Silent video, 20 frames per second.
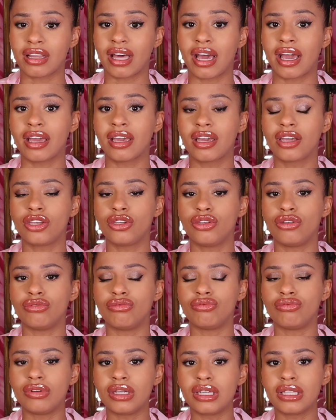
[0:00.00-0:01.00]
Like you
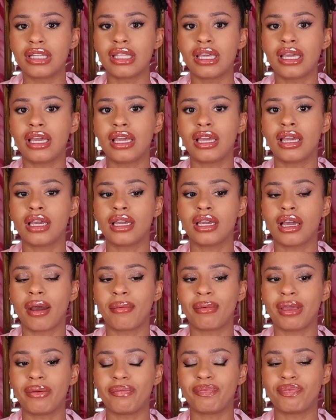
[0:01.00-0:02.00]
really, I
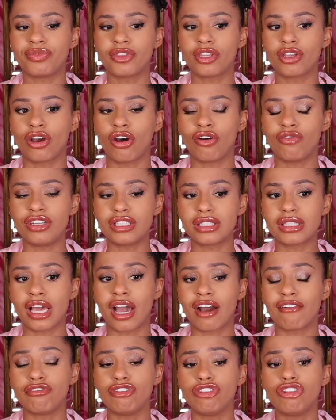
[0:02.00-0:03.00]
mean, obviously
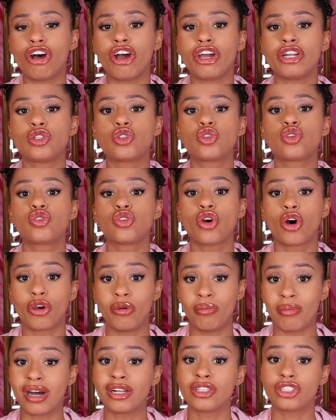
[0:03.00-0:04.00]
I've learned so
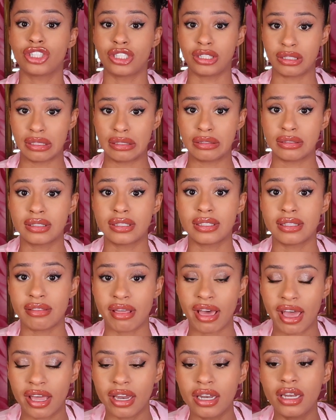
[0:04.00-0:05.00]
much since
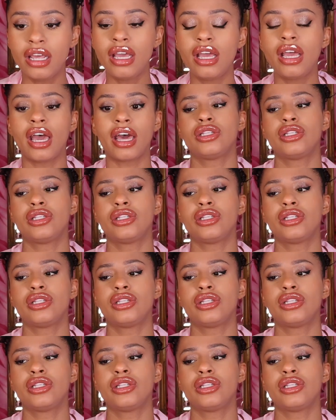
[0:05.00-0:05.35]
then.